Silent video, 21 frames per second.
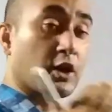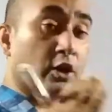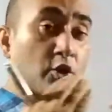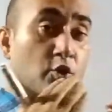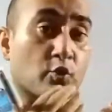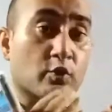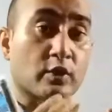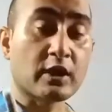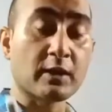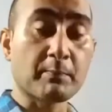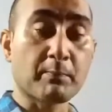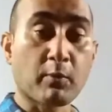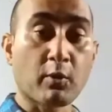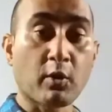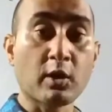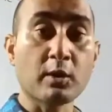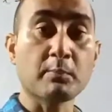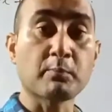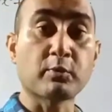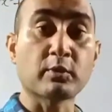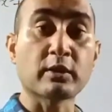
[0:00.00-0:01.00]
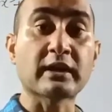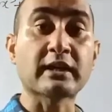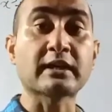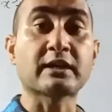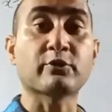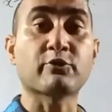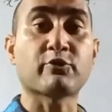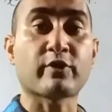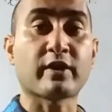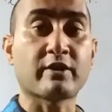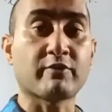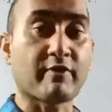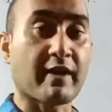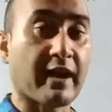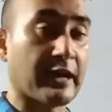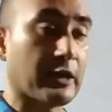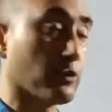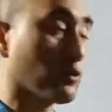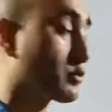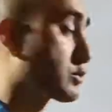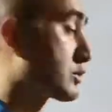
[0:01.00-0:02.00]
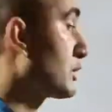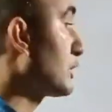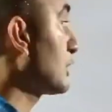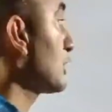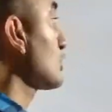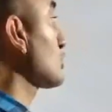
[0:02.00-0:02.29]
you keep on putting different values.